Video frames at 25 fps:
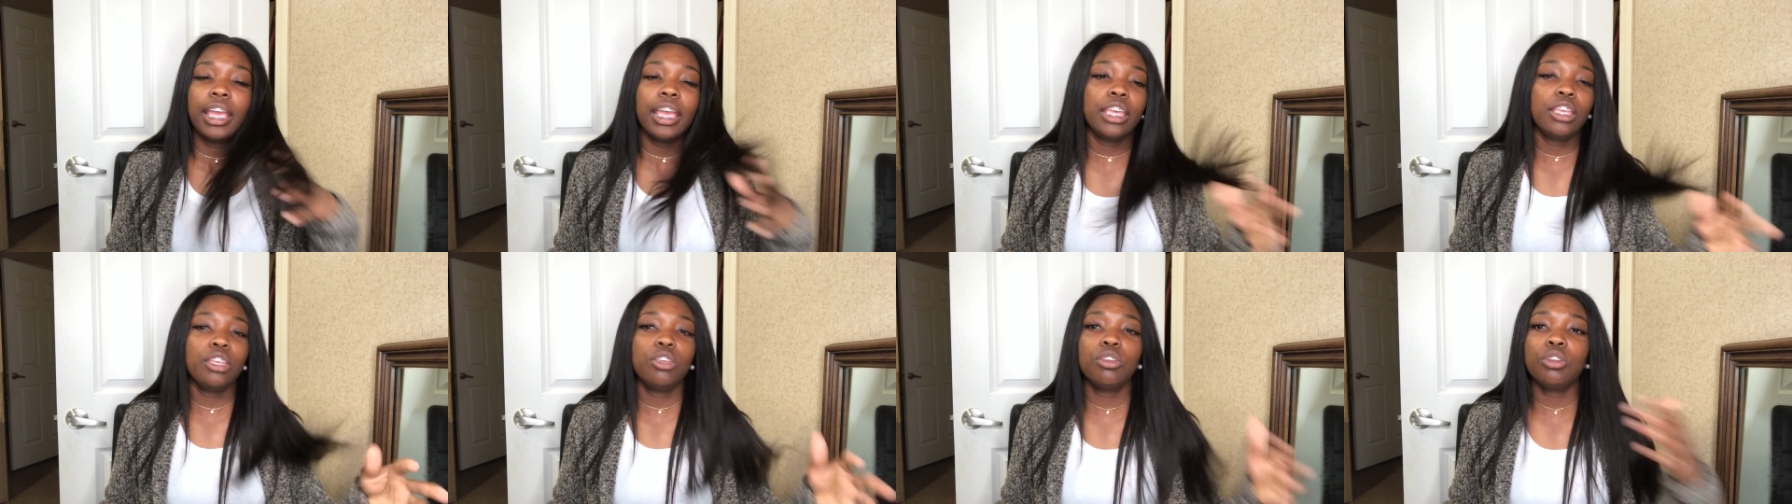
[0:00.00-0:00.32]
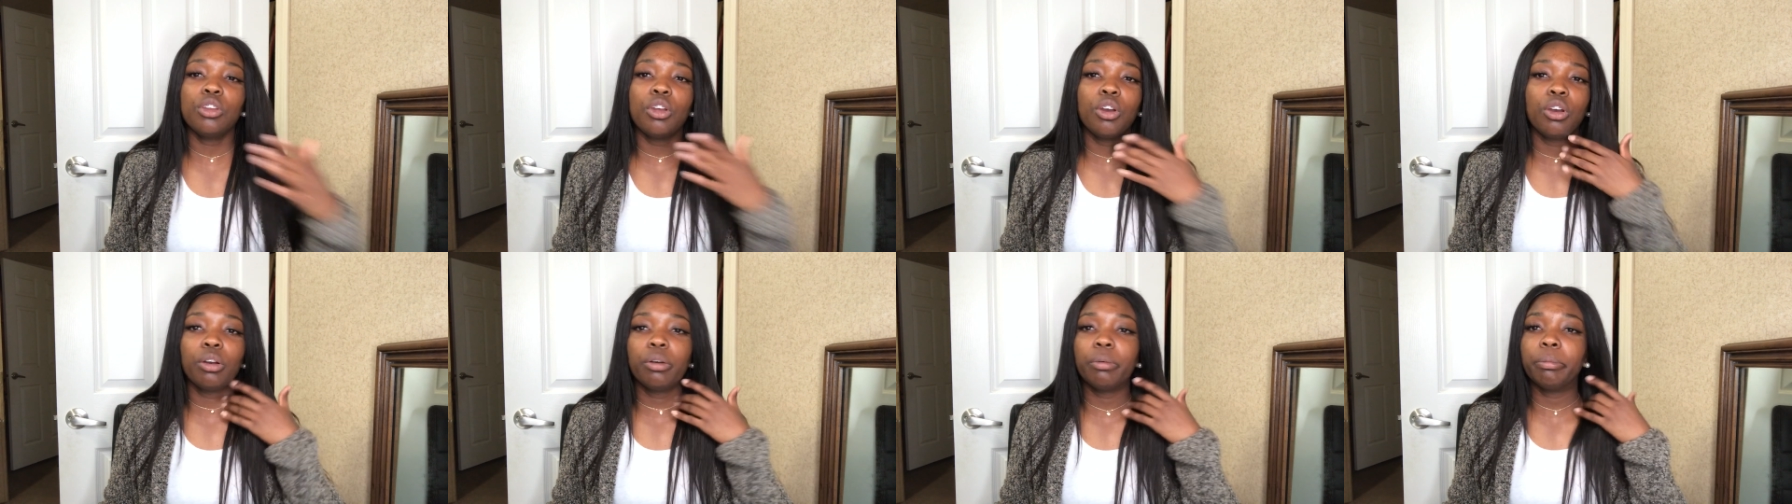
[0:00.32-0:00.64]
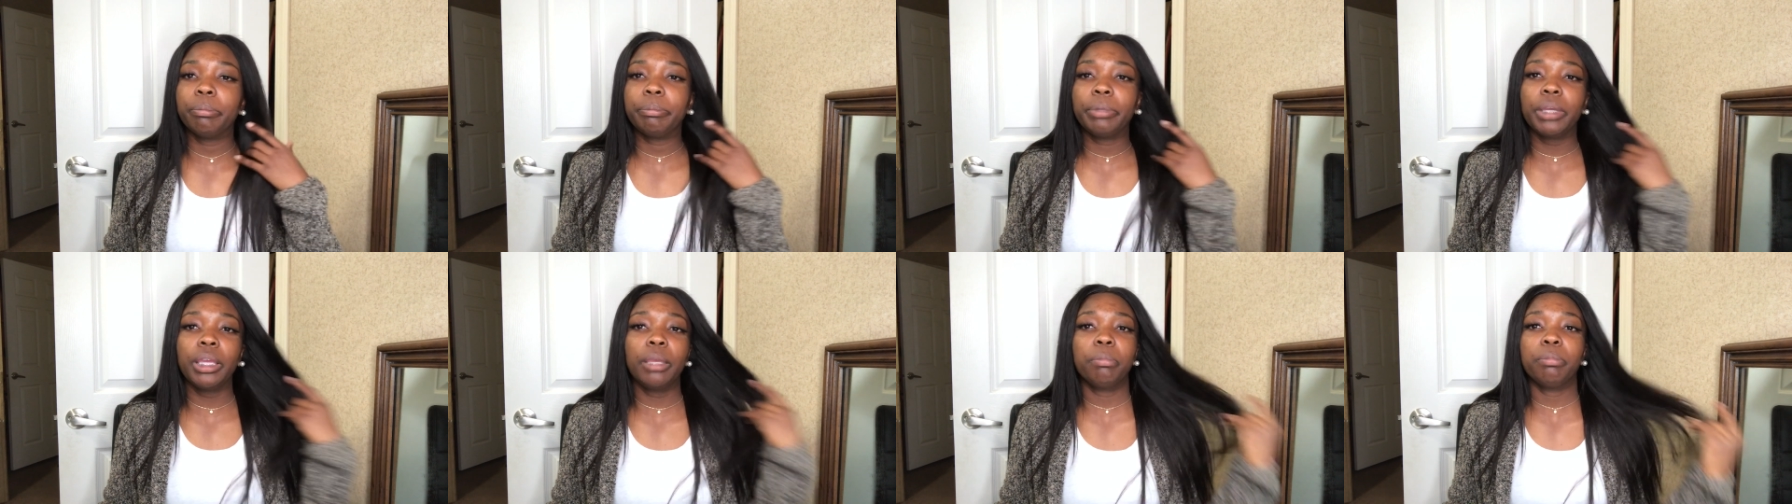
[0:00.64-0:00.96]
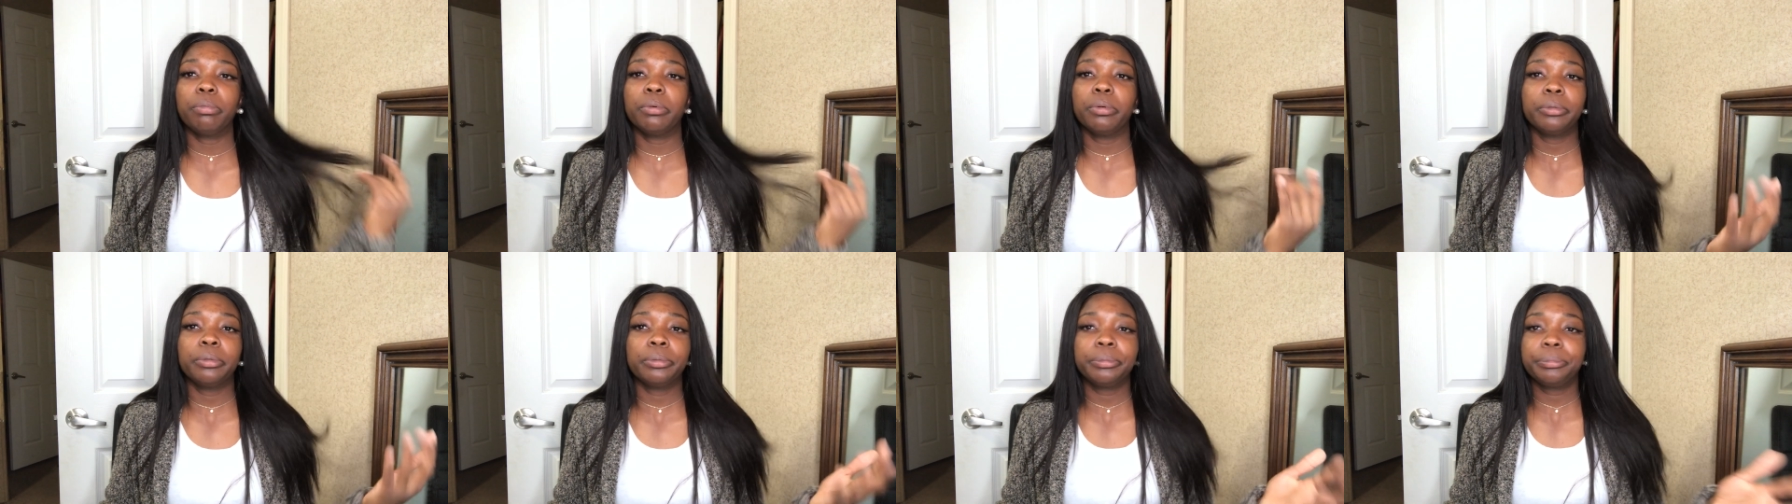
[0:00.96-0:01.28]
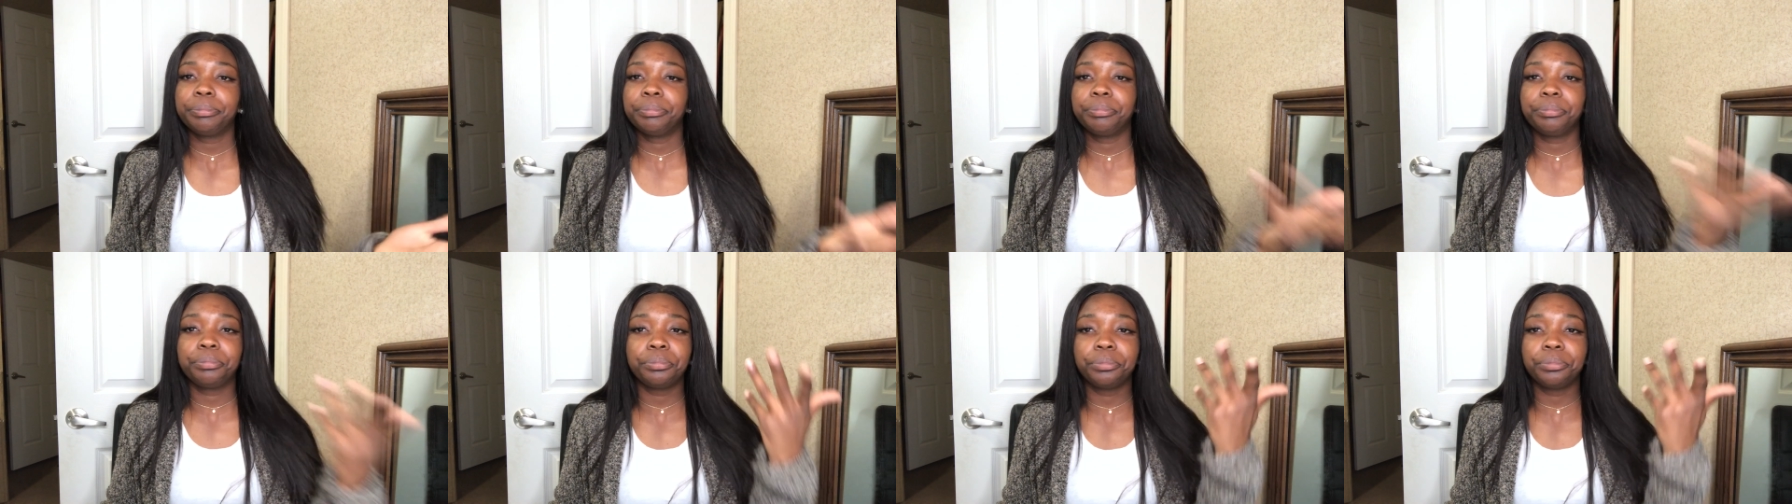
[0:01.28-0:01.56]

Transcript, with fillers: And, you know, people,